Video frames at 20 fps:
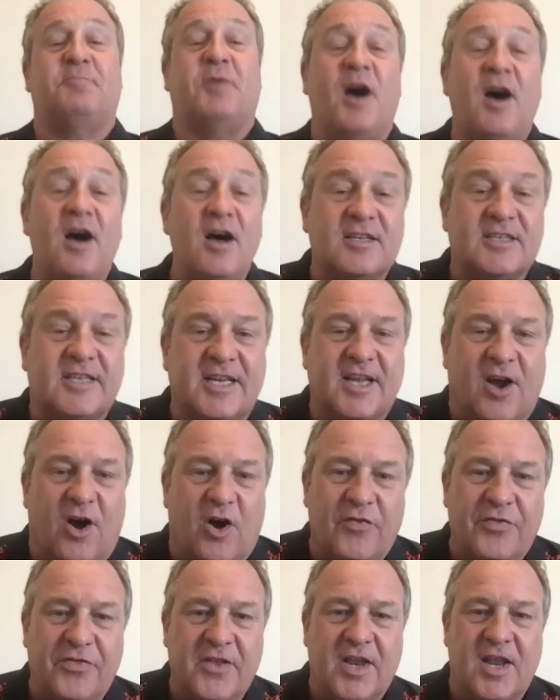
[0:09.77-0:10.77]
party
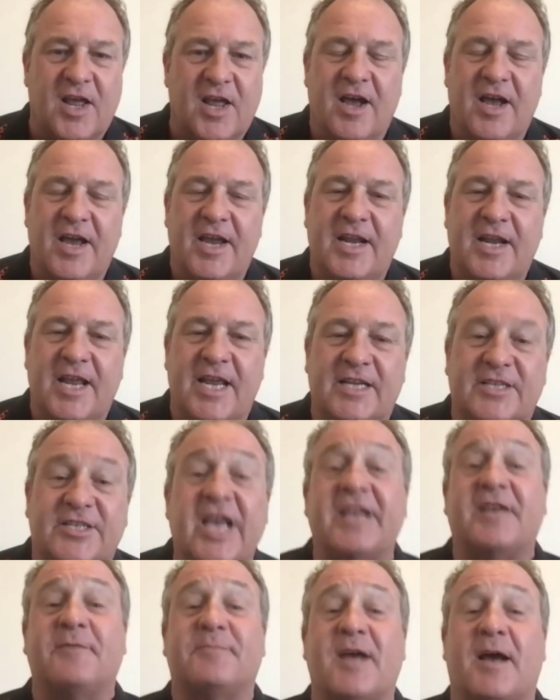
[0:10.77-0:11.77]
on the line in
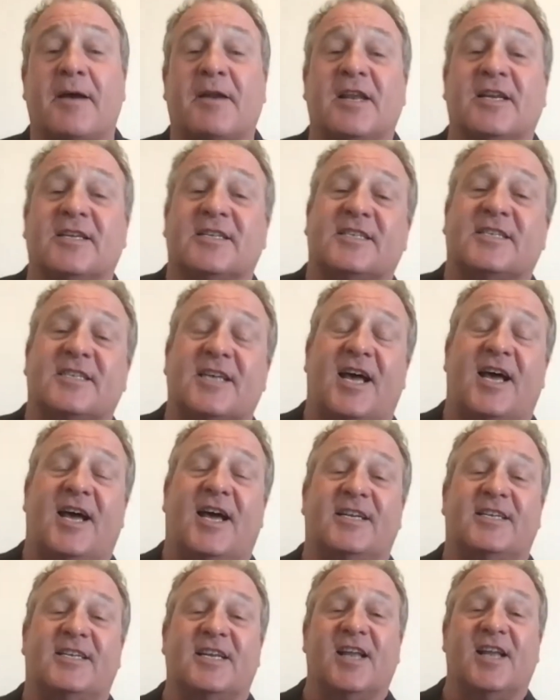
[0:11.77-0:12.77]

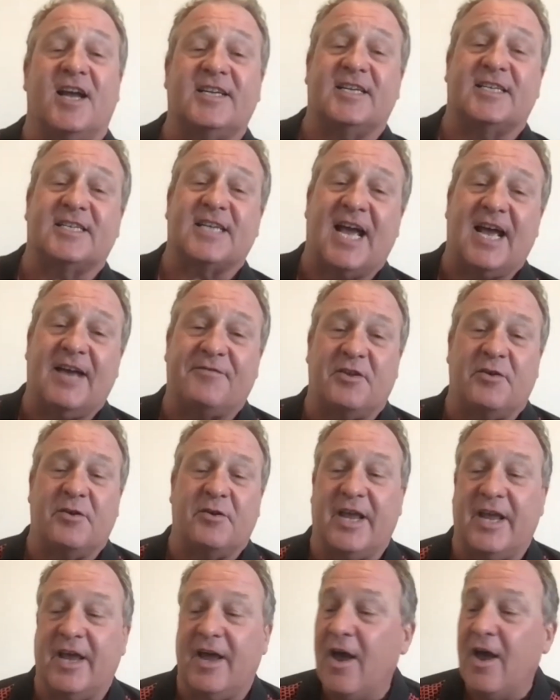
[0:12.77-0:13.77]
JacobDouglas. Delighted to have you
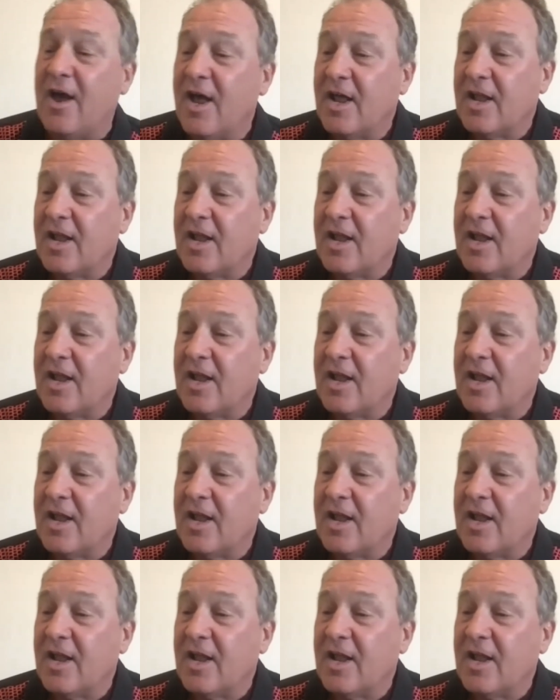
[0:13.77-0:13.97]
here